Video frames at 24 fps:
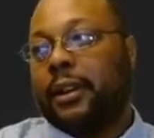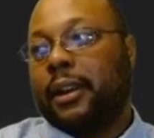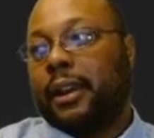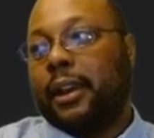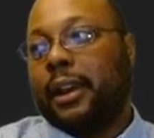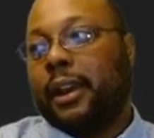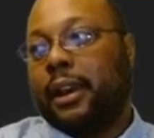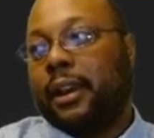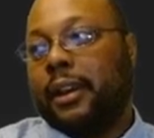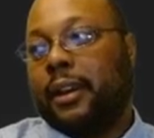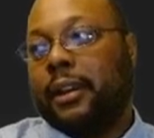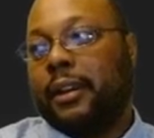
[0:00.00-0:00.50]

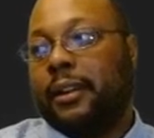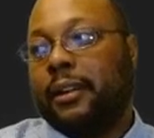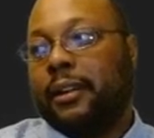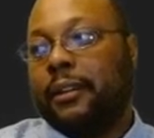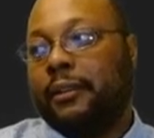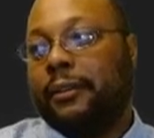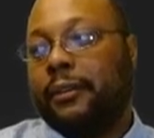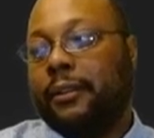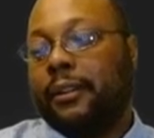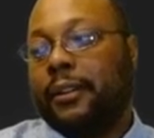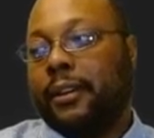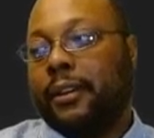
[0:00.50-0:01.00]

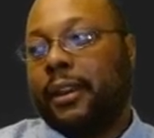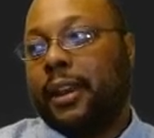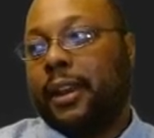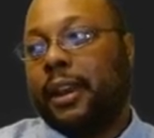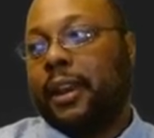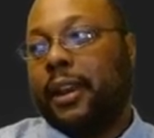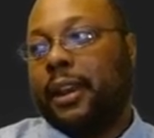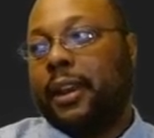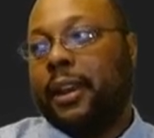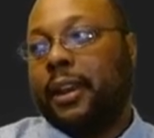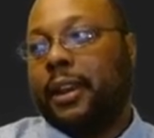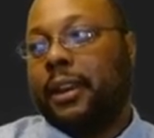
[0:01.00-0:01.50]
have
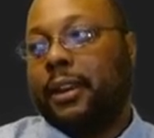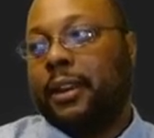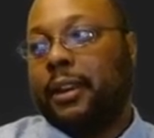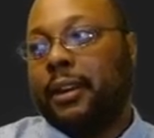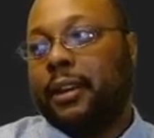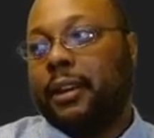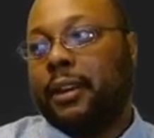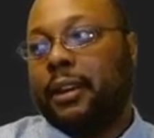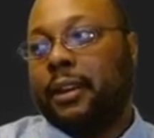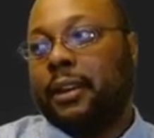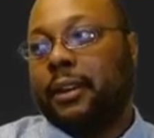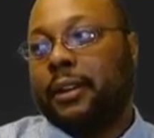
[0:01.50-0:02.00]
a
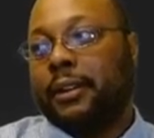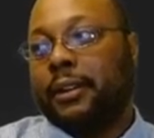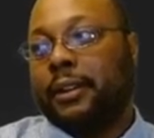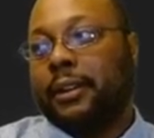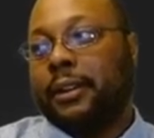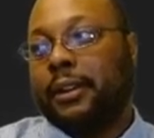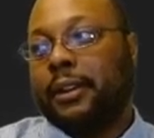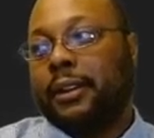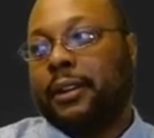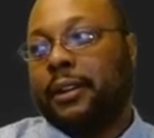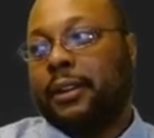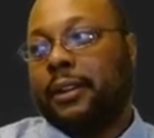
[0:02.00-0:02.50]

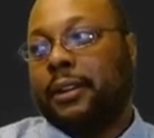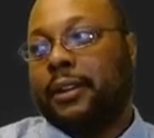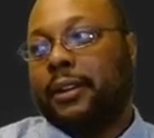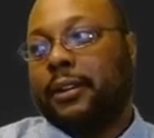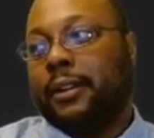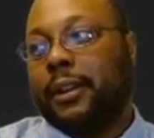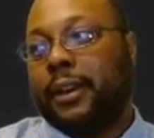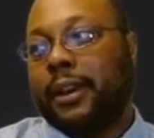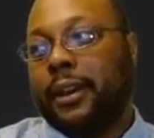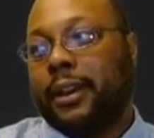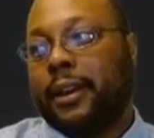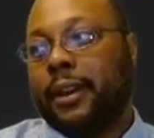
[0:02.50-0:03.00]
good
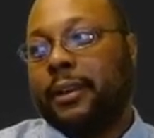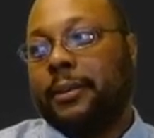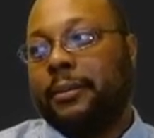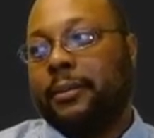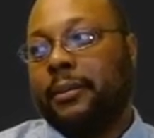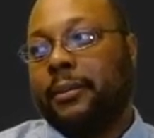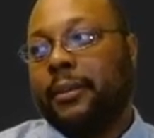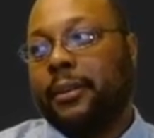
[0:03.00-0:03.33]
time.